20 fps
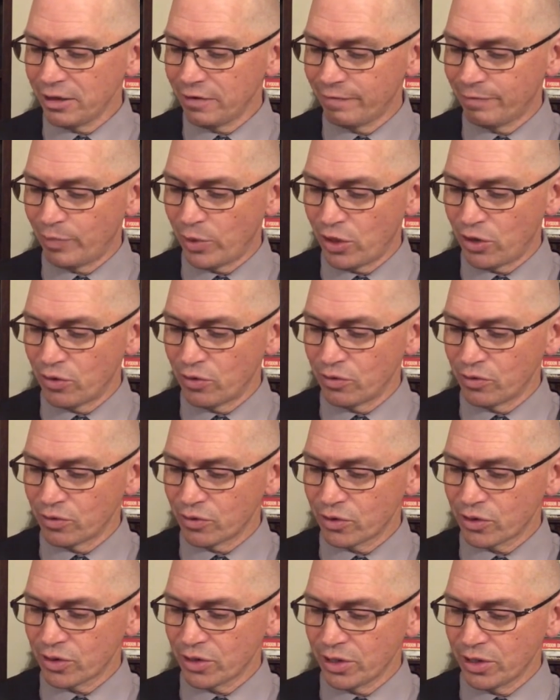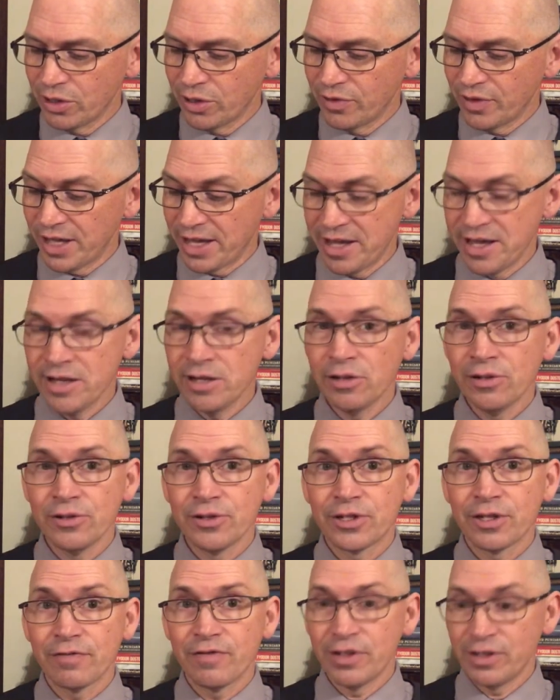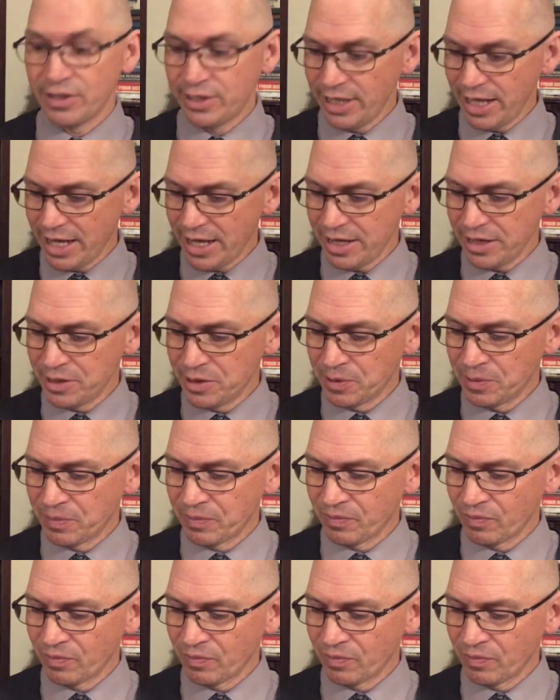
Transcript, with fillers: of Bones, the Hills of the Dead,